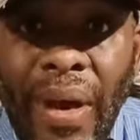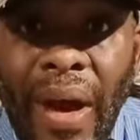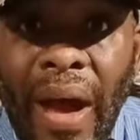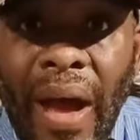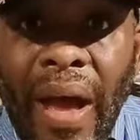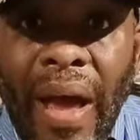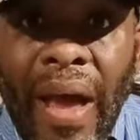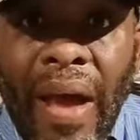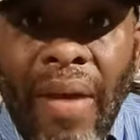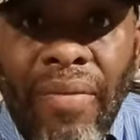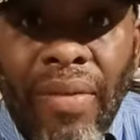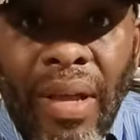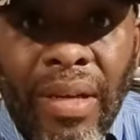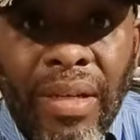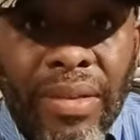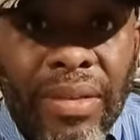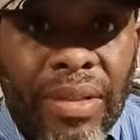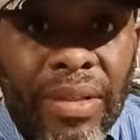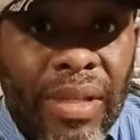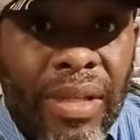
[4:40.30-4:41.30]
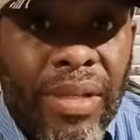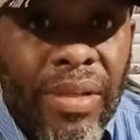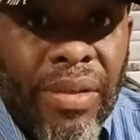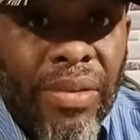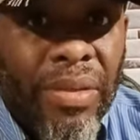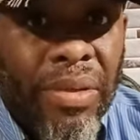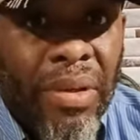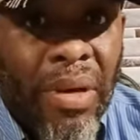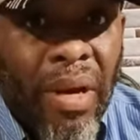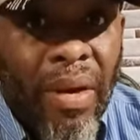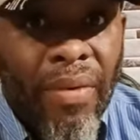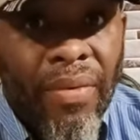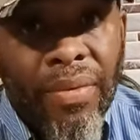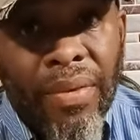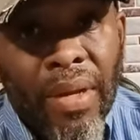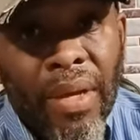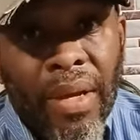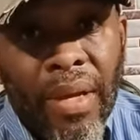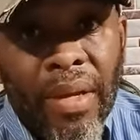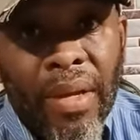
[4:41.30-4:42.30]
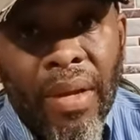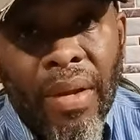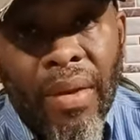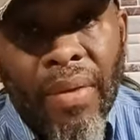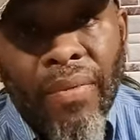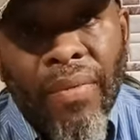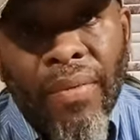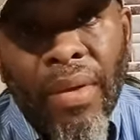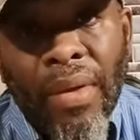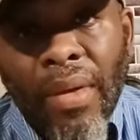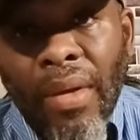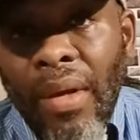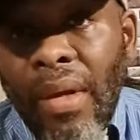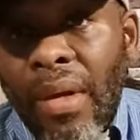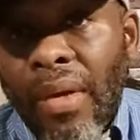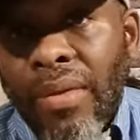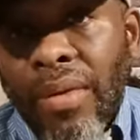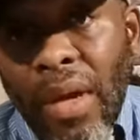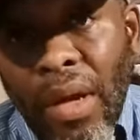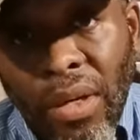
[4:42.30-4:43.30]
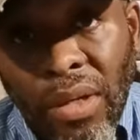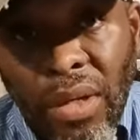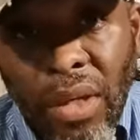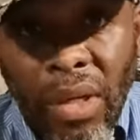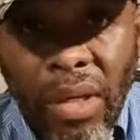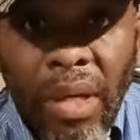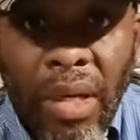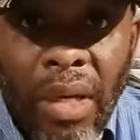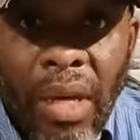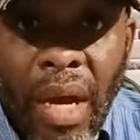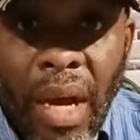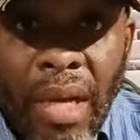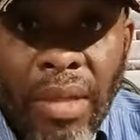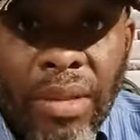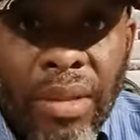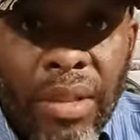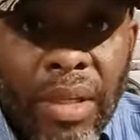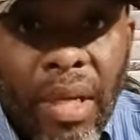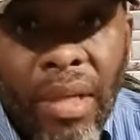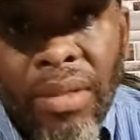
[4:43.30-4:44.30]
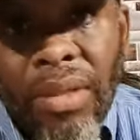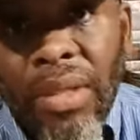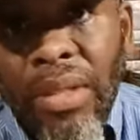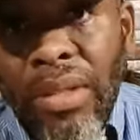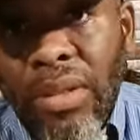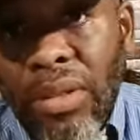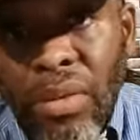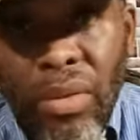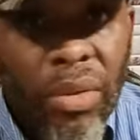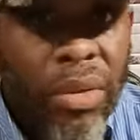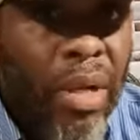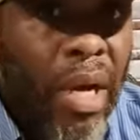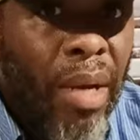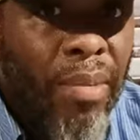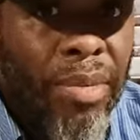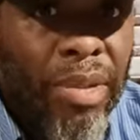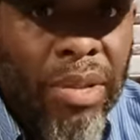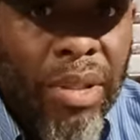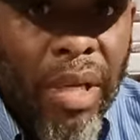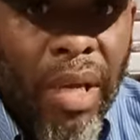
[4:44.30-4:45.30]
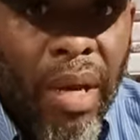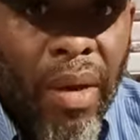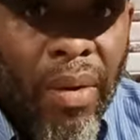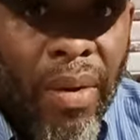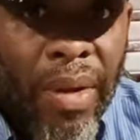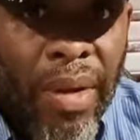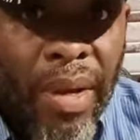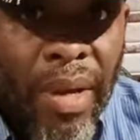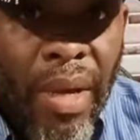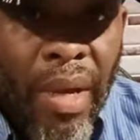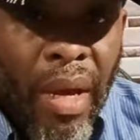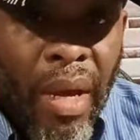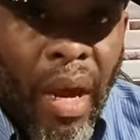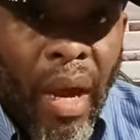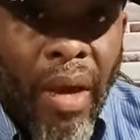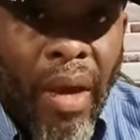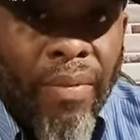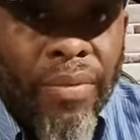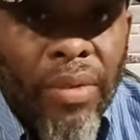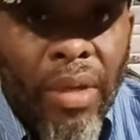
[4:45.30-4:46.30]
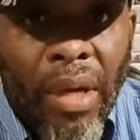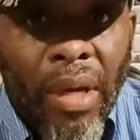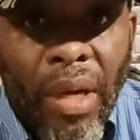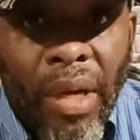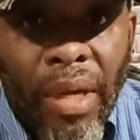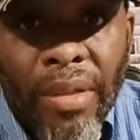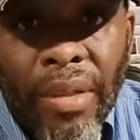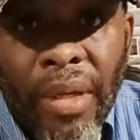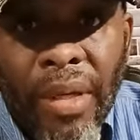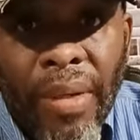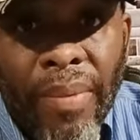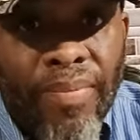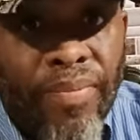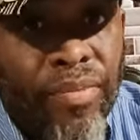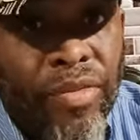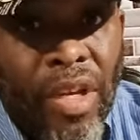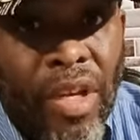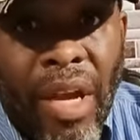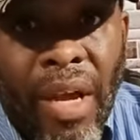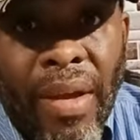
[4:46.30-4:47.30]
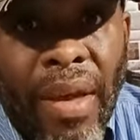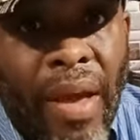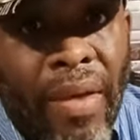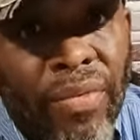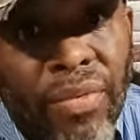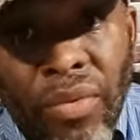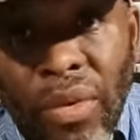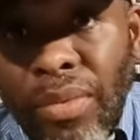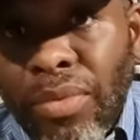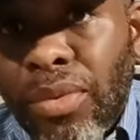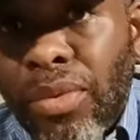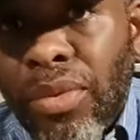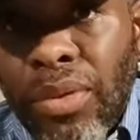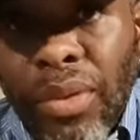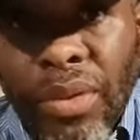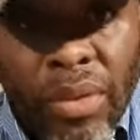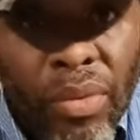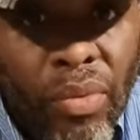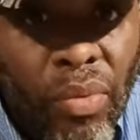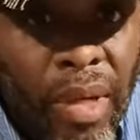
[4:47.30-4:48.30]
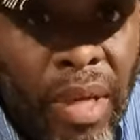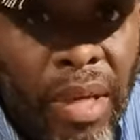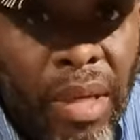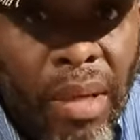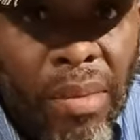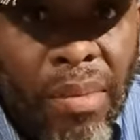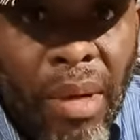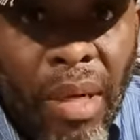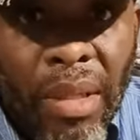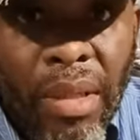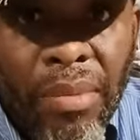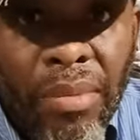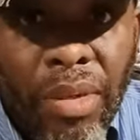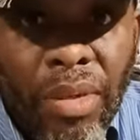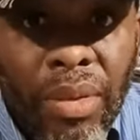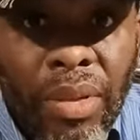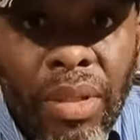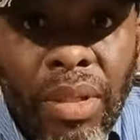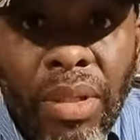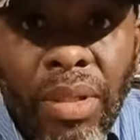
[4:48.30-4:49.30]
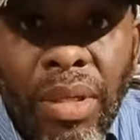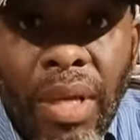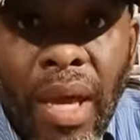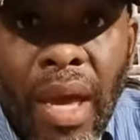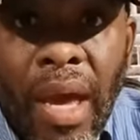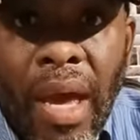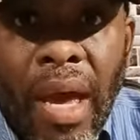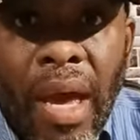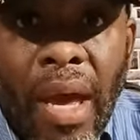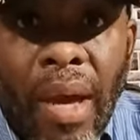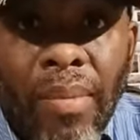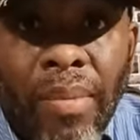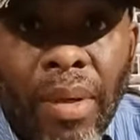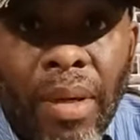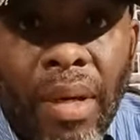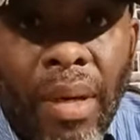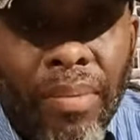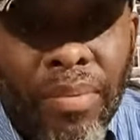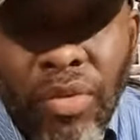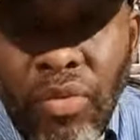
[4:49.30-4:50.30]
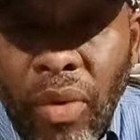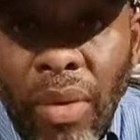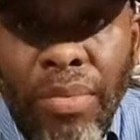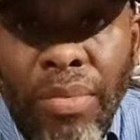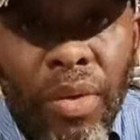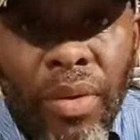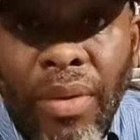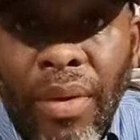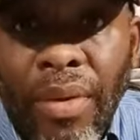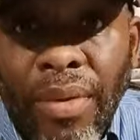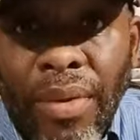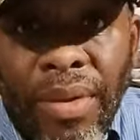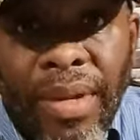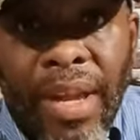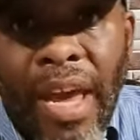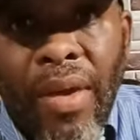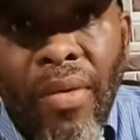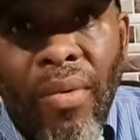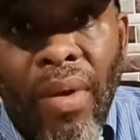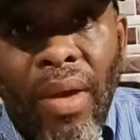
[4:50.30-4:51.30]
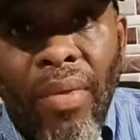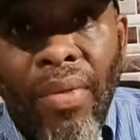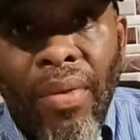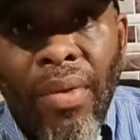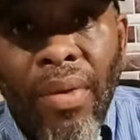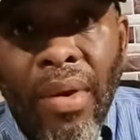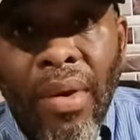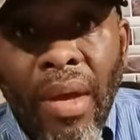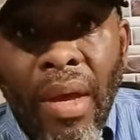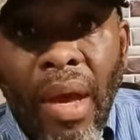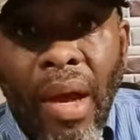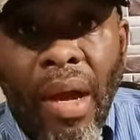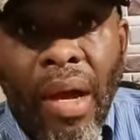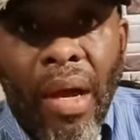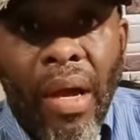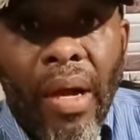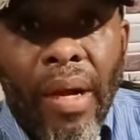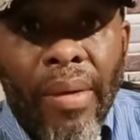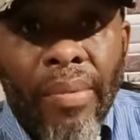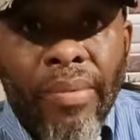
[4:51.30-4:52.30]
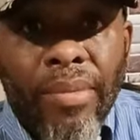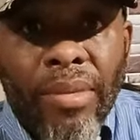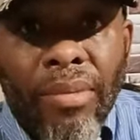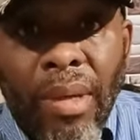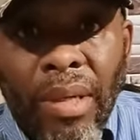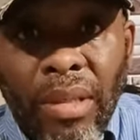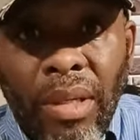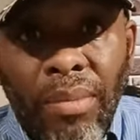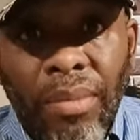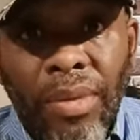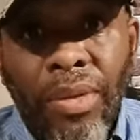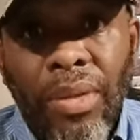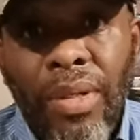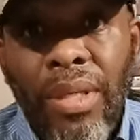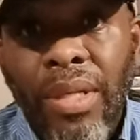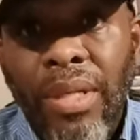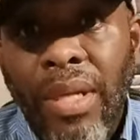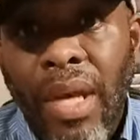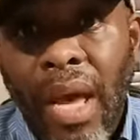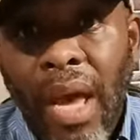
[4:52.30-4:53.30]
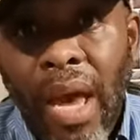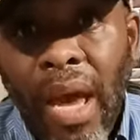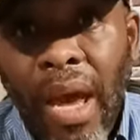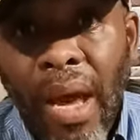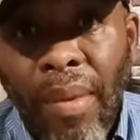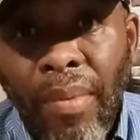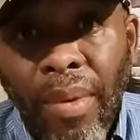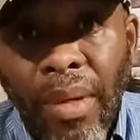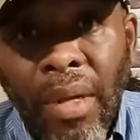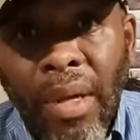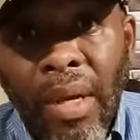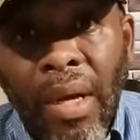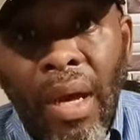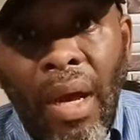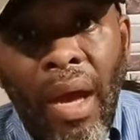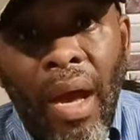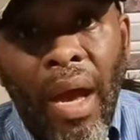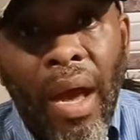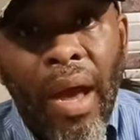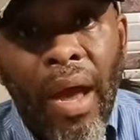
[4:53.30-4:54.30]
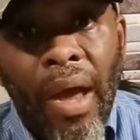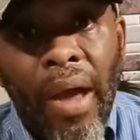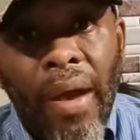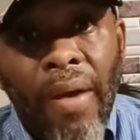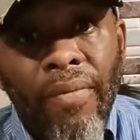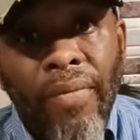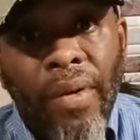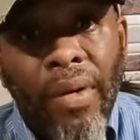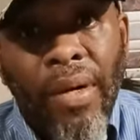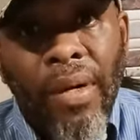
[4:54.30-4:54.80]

I have, like I said, you know, I've said I've done cooking content. I did news commentary. I've done I have scriptures of the week in my community tab, scriptures of the day, rather, in my community tab. I have,